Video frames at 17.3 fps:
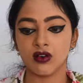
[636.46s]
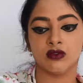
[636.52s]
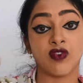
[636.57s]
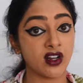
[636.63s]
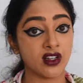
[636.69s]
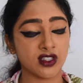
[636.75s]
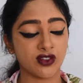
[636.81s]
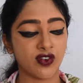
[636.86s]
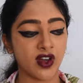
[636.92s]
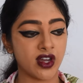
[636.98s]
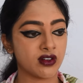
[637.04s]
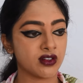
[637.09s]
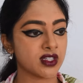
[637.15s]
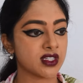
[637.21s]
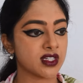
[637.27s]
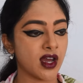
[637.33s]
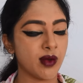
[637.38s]
And as a final
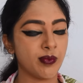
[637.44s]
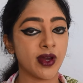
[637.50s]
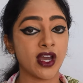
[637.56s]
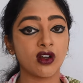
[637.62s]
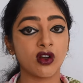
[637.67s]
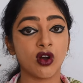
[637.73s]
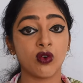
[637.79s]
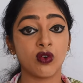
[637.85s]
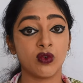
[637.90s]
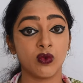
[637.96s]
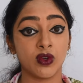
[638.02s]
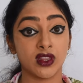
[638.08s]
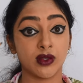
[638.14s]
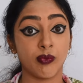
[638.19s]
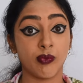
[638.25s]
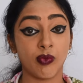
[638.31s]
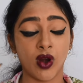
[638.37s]
step, I go in with
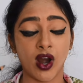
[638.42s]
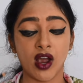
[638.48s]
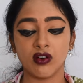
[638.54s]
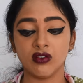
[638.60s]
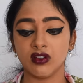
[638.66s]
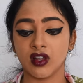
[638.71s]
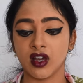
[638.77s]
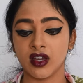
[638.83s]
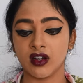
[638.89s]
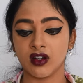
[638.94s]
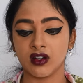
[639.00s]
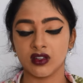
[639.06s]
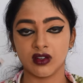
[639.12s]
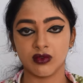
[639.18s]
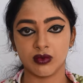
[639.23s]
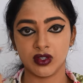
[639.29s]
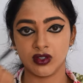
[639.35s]
the brown liner
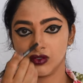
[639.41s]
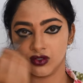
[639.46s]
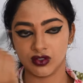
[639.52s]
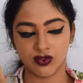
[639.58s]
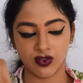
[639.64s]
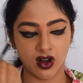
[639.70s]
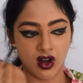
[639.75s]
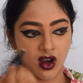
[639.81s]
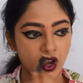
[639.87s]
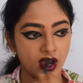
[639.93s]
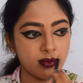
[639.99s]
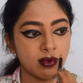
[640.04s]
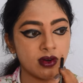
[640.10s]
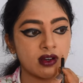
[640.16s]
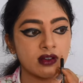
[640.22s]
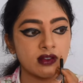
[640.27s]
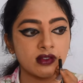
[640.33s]
that we use for our
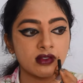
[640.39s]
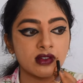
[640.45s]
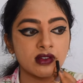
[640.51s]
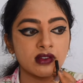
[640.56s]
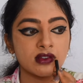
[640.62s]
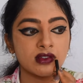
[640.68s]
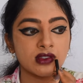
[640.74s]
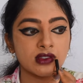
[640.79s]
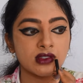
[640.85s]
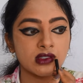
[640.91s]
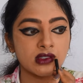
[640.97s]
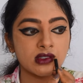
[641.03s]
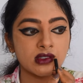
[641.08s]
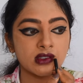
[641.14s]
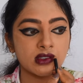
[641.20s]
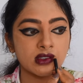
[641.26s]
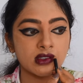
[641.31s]
eyebrows and just
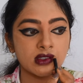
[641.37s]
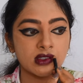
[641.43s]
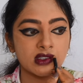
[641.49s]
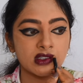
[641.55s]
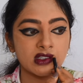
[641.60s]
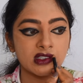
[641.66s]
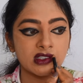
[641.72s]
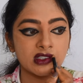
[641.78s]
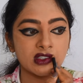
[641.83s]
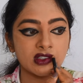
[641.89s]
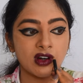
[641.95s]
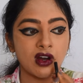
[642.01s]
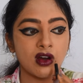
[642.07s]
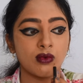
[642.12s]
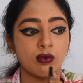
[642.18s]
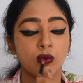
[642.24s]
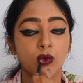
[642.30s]

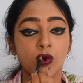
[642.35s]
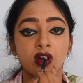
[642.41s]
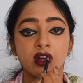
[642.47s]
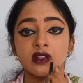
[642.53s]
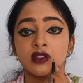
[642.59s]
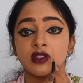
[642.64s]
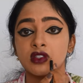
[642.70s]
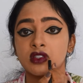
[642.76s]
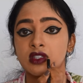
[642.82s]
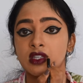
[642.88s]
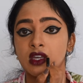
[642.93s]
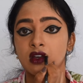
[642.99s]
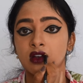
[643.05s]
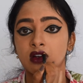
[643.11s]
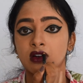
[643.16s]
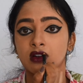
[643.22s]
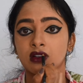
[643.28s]
draw one
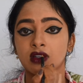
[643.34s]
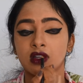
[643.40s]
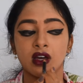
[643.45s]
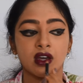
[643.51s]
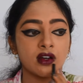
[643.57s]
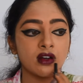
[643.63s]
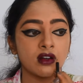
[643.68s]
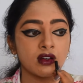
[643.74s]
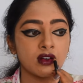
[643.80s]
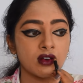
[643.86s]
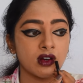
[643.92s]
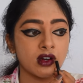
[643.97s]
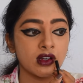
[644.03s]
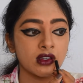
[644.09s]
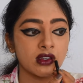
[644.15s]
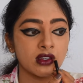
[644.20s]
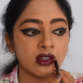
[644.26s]
single line
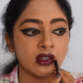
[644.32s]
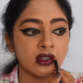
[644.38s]
across